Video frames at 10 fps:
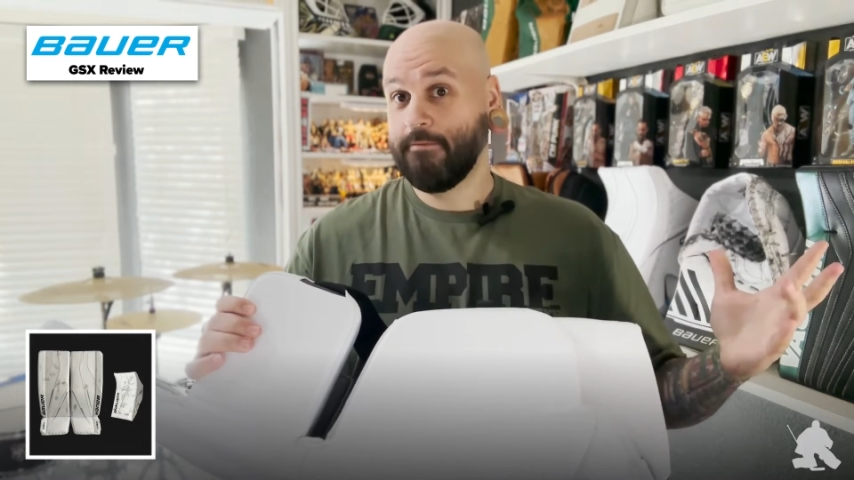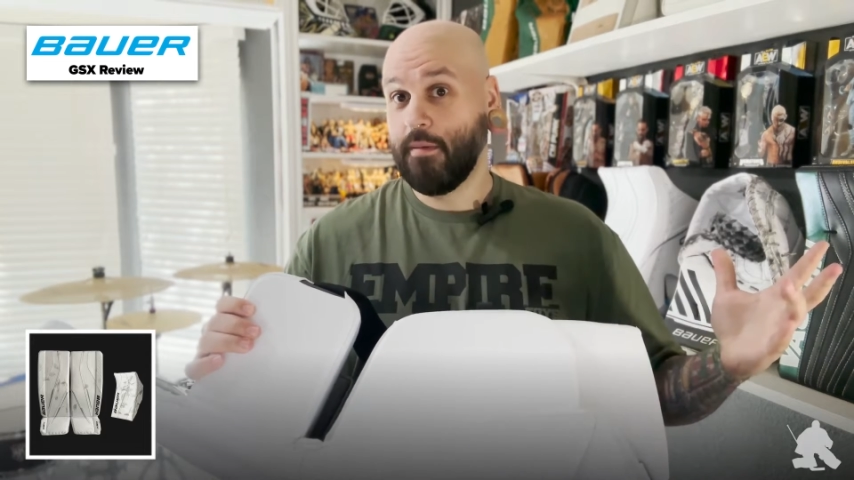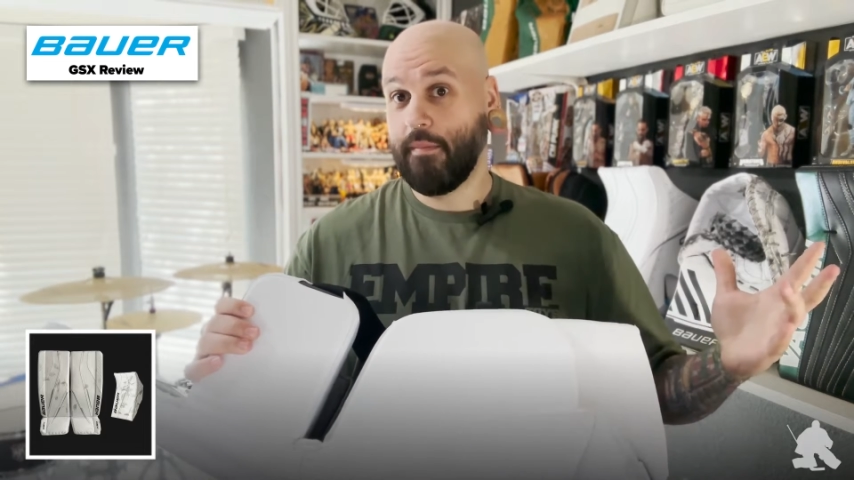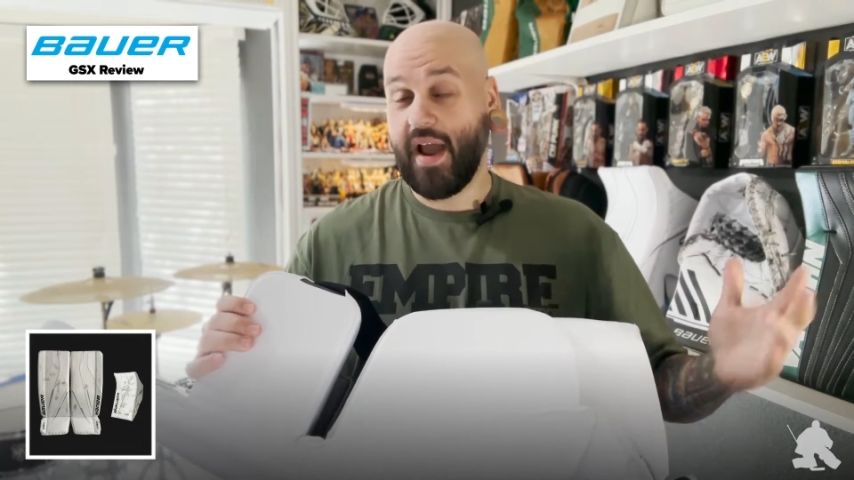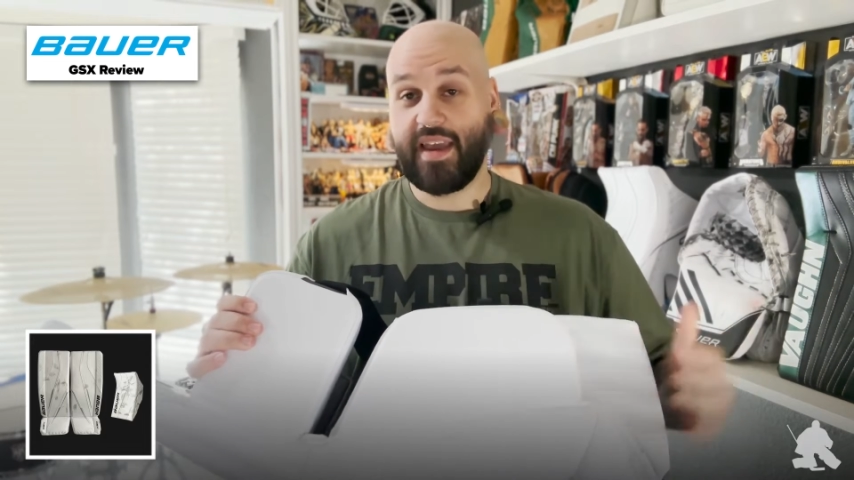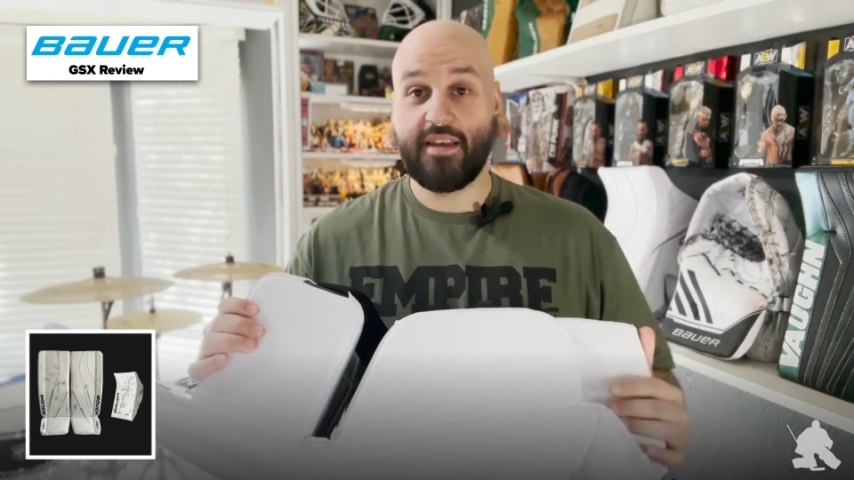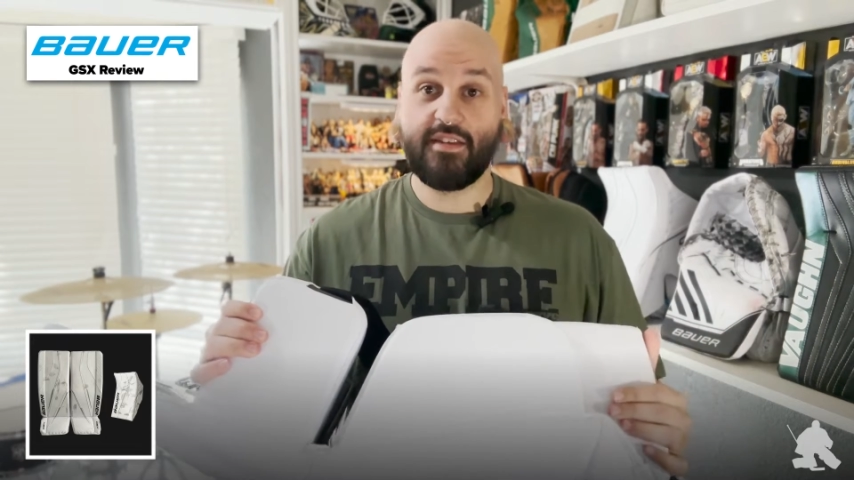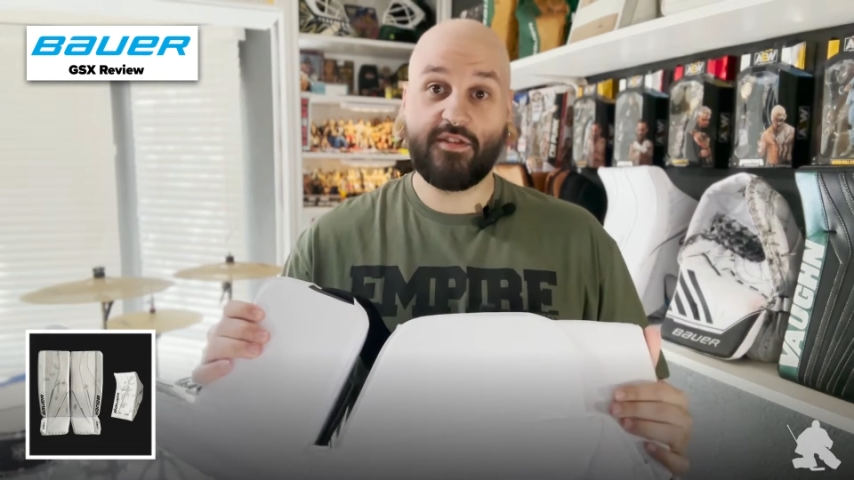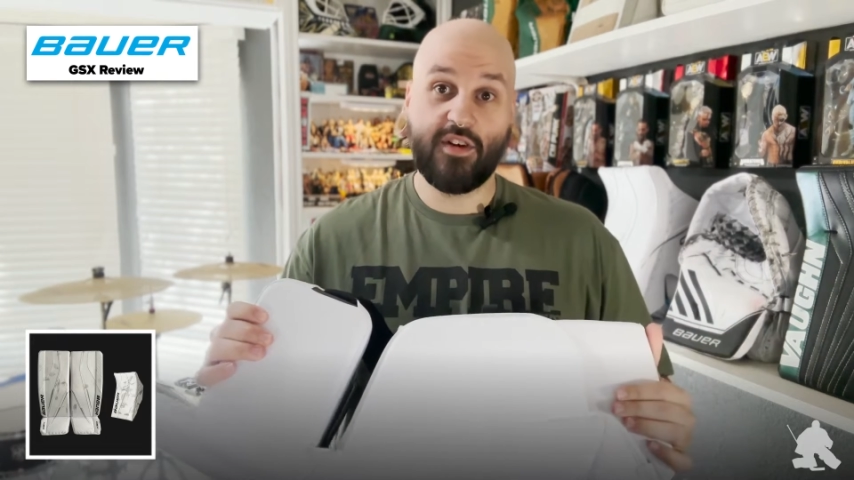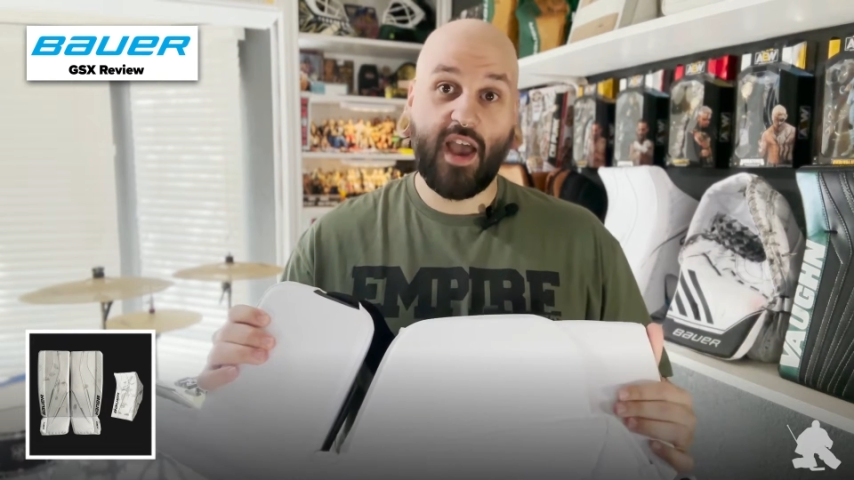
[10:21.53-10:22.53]
my guess
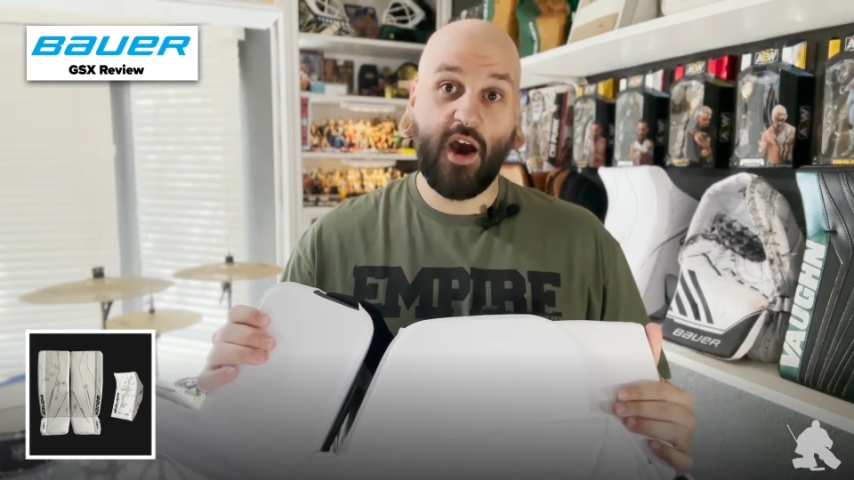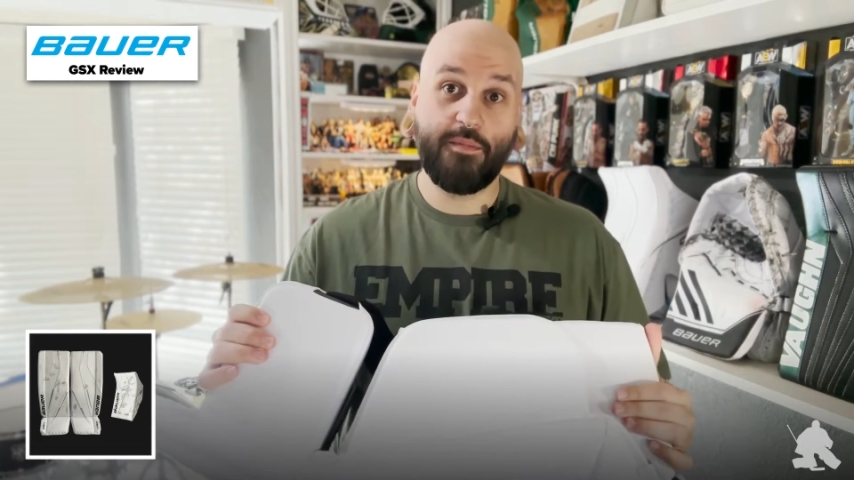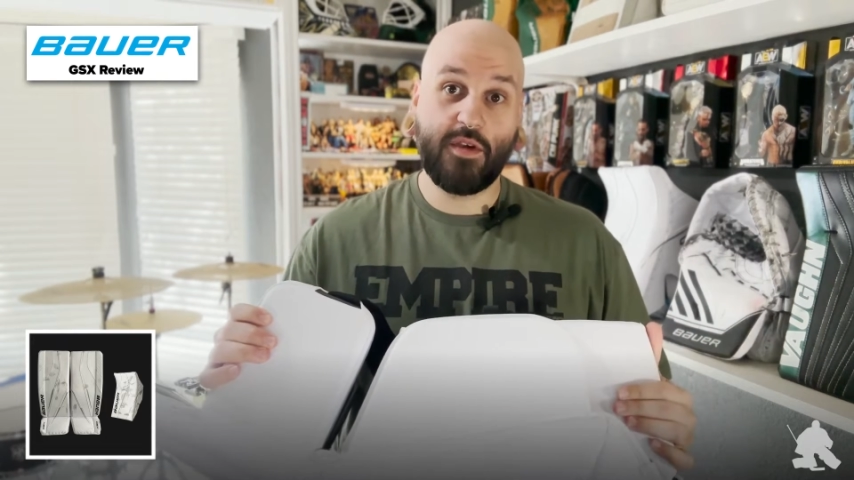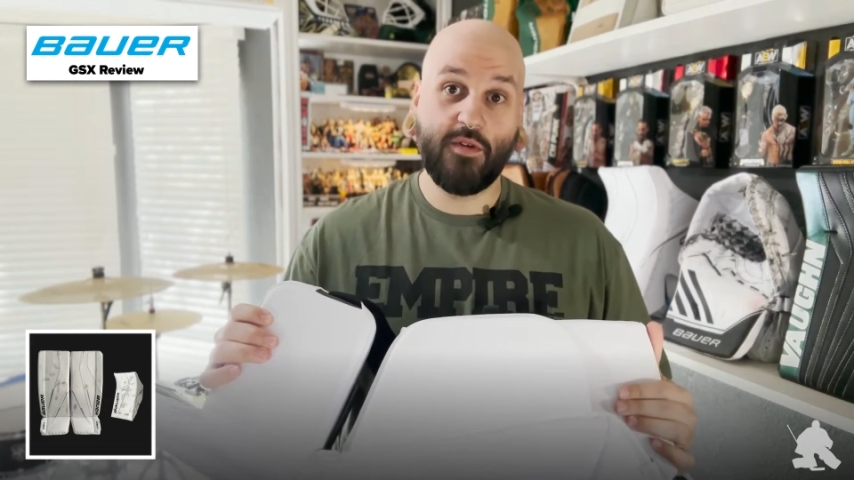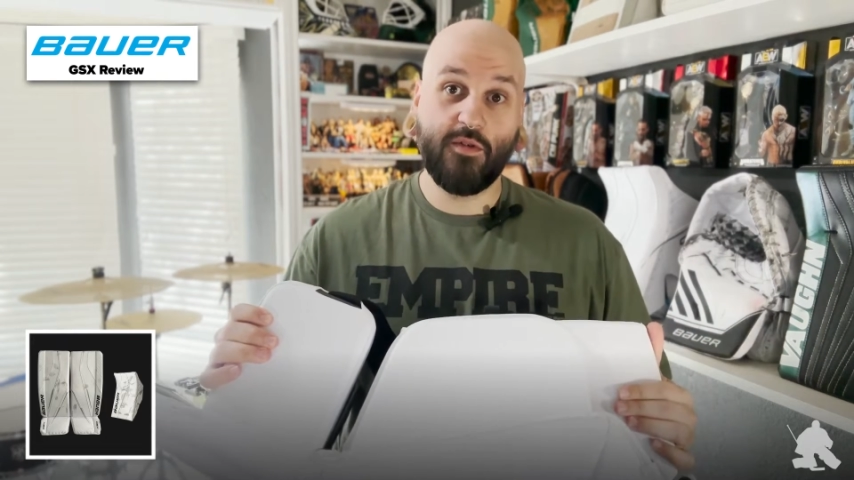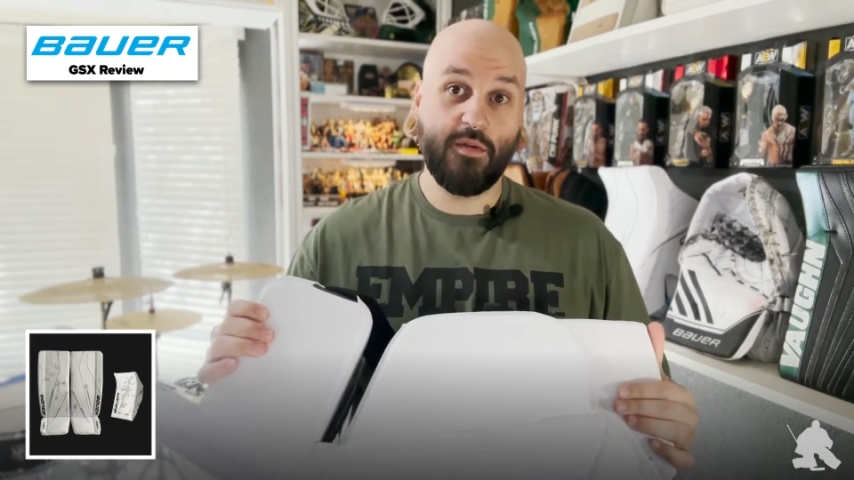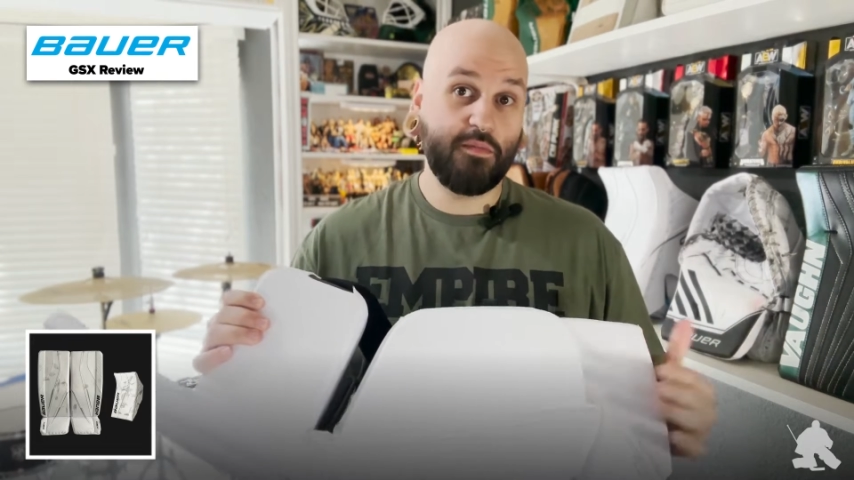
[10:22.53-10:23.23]
is going to help you